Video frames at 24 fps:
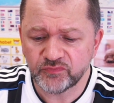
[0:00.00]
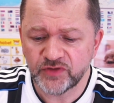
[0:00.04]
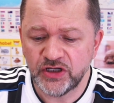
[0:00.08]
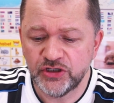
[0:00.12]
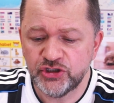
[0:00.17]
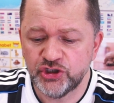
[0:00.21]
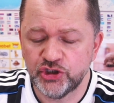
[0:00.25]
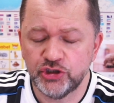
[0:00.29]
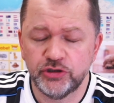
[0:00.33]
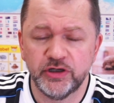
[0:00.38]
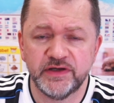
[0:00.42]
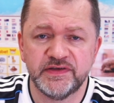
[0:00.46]

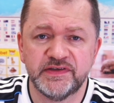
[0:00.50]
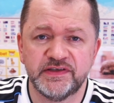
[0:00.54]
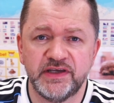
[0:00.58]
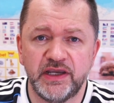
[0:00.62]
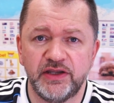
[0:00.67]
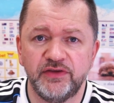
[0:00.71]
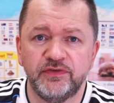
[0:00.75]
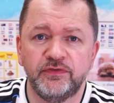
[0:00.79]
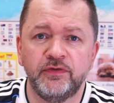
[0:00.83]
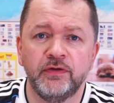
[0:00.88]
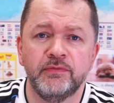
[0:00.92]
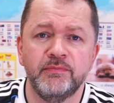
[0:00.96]
should I
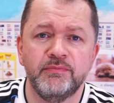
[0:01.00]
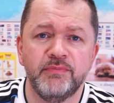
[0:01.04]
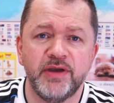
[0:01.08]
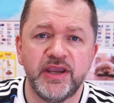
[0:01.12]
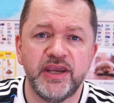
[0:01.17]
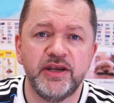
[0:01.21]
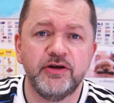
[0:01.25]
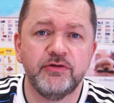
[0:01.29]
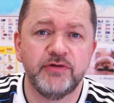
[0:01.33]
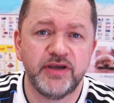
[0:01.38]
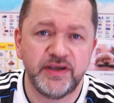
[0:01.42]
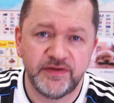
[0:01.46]
say
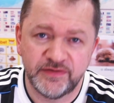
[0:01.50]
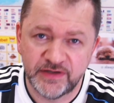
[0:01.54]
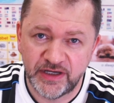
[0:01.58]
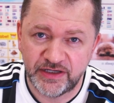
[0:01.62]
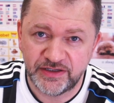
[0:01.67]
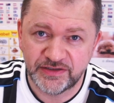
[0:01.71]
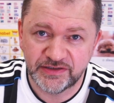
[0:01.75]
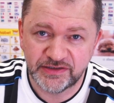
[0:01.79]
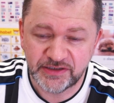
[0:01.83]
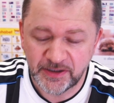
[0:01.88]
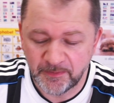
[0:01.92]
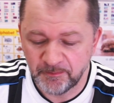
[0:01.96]
tomatoey
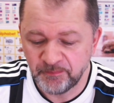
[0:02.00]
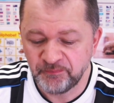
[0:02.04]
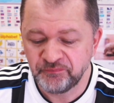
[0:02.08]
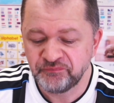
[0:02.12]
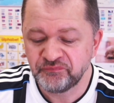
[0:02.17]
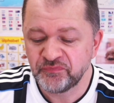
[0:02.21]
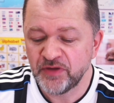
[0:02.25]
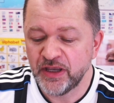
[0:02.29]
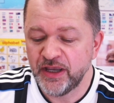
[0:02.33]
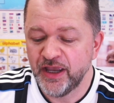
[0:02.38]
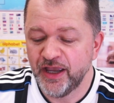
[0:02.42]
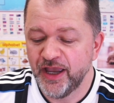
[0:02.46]
taste
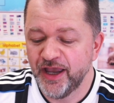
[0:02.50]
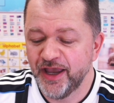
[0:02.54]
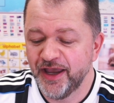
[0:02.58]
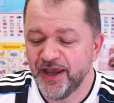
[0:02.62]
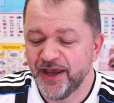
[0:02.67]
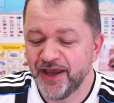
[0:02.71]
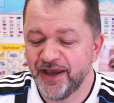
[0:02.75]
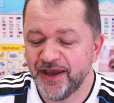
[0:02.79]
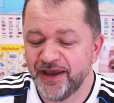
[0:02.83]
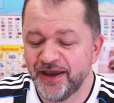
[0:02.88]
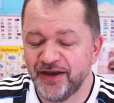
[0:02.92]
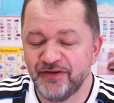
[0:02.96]

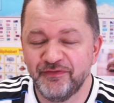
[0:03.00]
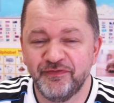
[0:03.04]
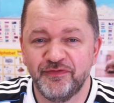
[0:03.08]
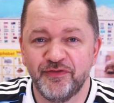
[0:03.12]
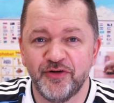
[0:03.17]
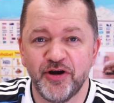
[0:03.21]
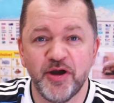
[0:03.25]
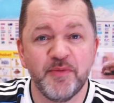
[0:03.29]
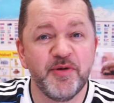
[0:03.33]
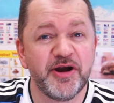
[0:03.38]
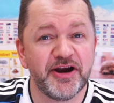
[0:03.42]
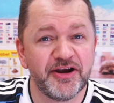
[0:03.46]
for
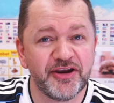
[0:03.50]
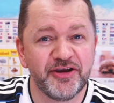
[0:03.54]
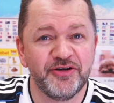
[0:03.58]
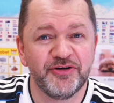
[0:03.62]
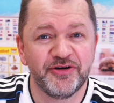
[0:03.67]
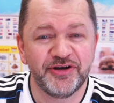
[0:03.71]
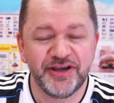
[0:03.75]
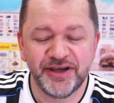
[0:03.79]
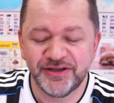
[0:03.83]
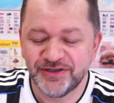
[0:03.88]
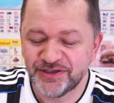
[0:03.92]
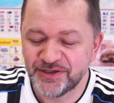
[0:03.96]
our American
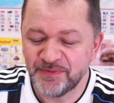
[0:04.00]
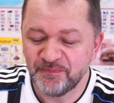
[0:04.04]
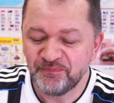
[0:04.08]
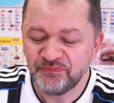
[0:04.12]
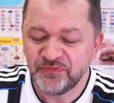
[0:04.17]
audience.